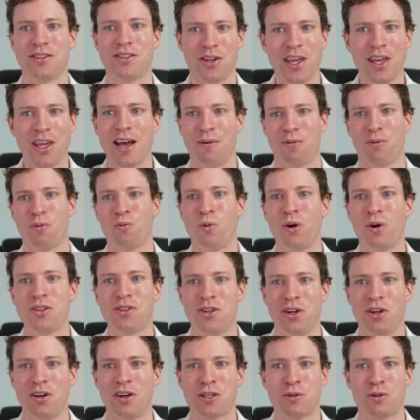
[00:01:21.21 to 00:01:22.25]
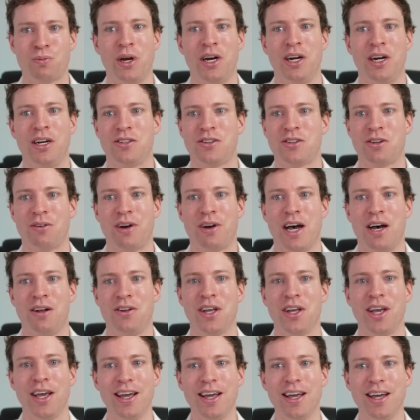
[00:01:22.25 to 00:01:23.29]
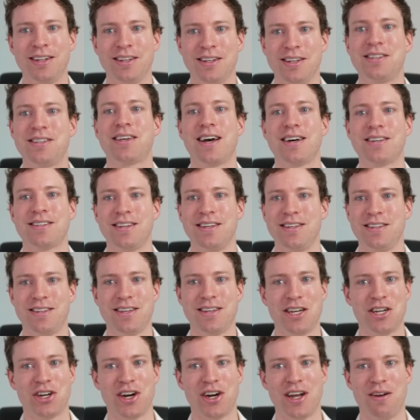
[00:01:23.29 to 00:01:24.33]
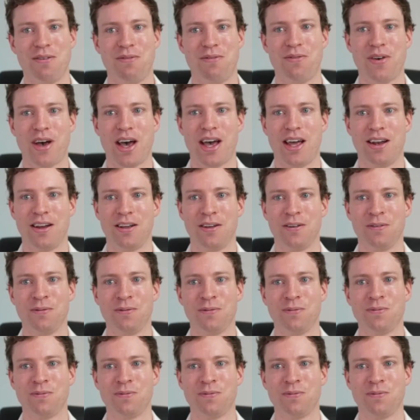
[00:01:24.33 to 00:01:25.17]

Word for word: So, yeah, what's your experience around discussing saturated fat?